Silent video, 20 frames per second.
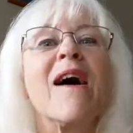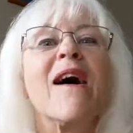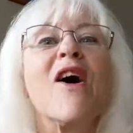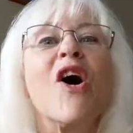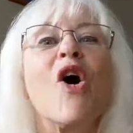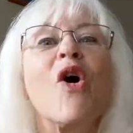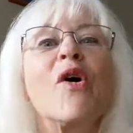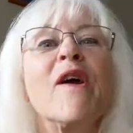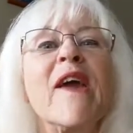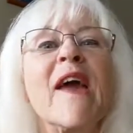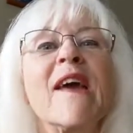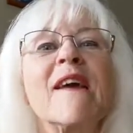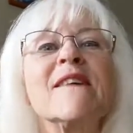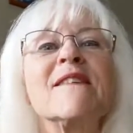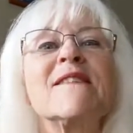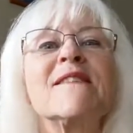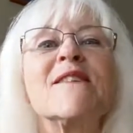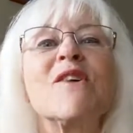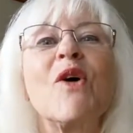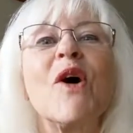Okay,
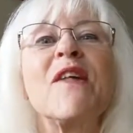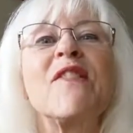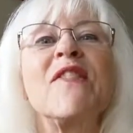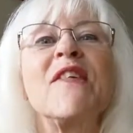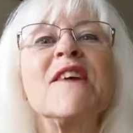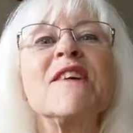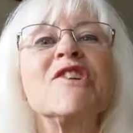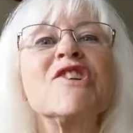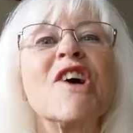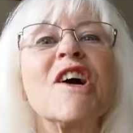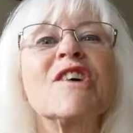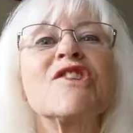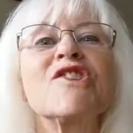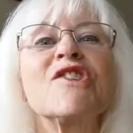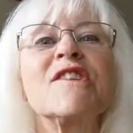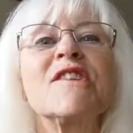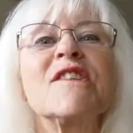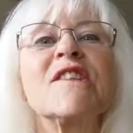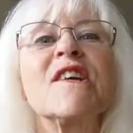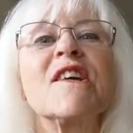so I think Josh
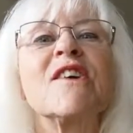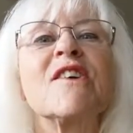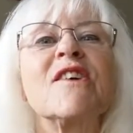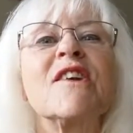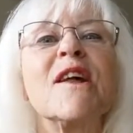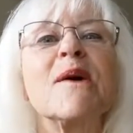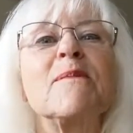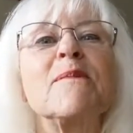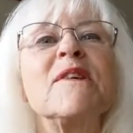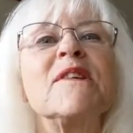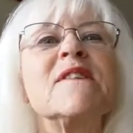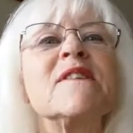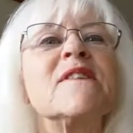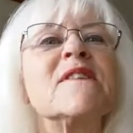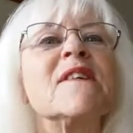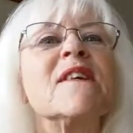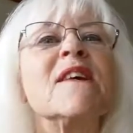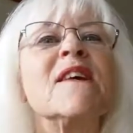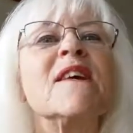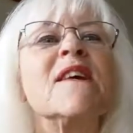is here. Let me
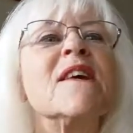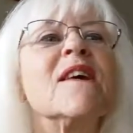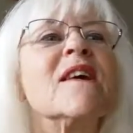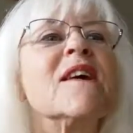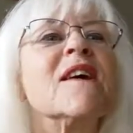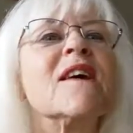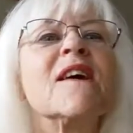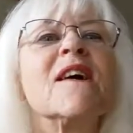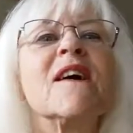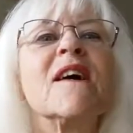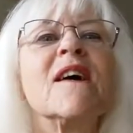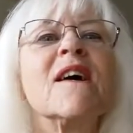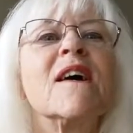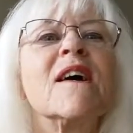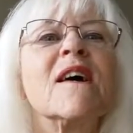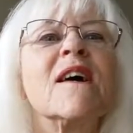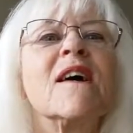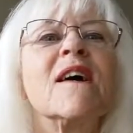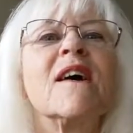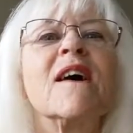see.
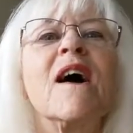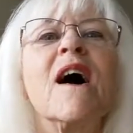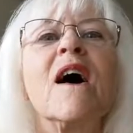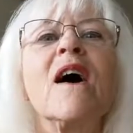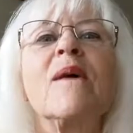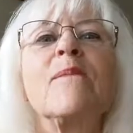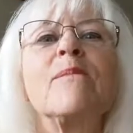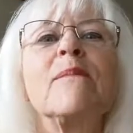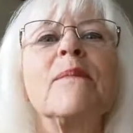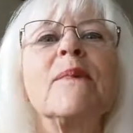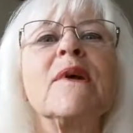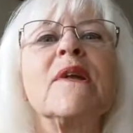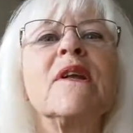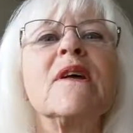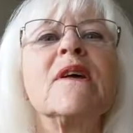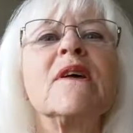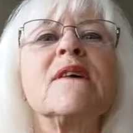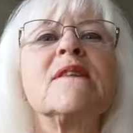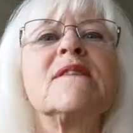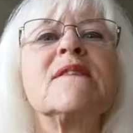But
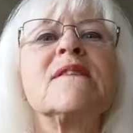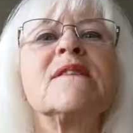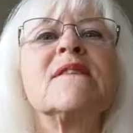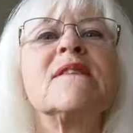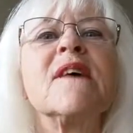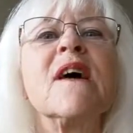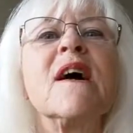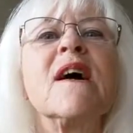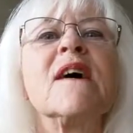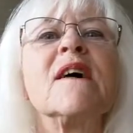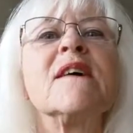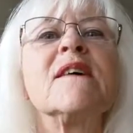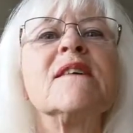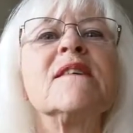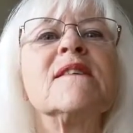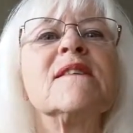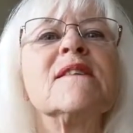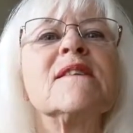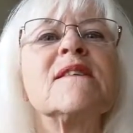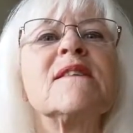it
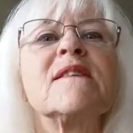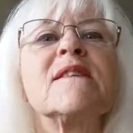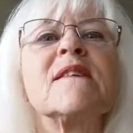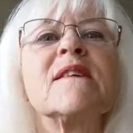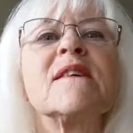says...